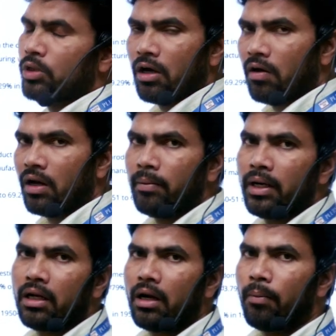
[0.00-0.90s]
to the
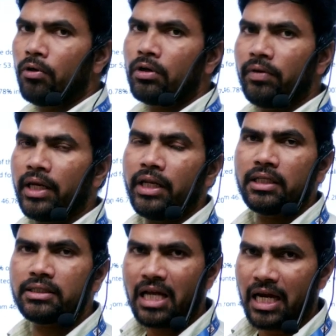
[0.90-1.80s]
government about
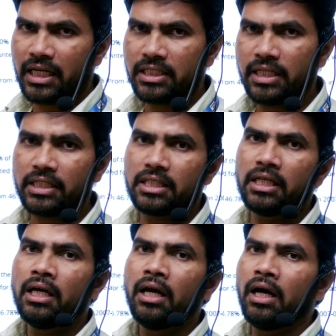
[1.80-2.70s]
various statistics,
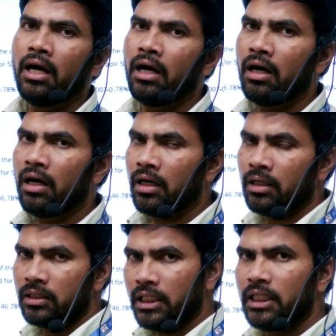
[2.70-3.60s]

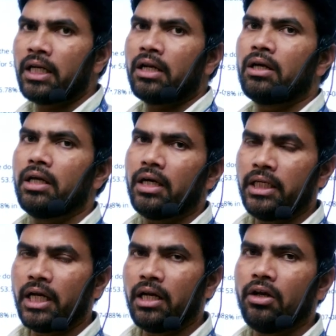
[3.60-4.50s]
either
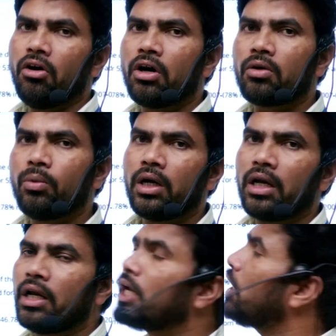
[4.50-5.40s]
yearly or quarterly,